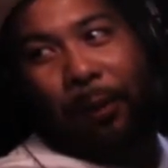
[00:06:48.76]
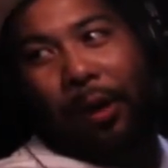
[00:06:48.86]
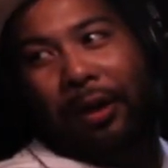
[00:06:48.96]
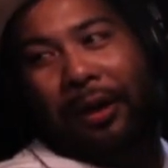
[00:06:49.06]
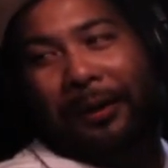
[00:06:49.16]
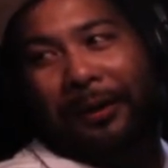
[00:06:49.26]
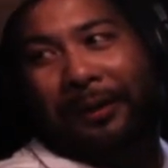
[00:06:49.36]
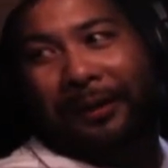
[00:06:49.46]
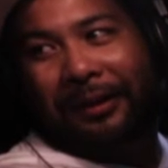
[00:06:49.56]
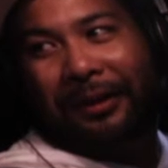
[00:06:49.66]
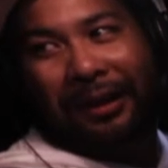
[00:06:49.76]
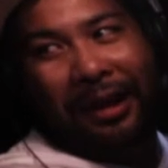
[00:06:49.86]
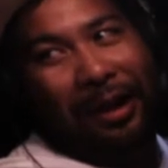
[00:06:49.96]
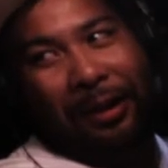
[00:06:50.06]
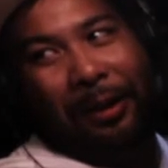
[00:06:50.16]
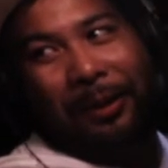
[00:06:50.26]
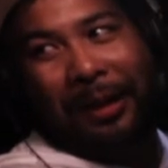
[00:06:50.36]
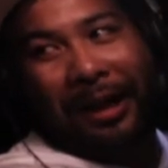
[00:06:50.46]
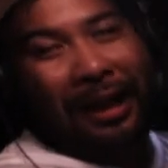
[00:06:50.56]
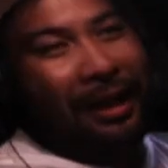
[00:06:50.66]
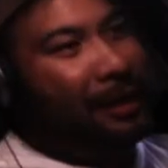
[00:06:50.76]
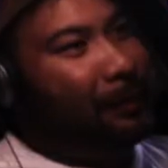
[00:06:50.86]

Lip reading: that's not really like concussion.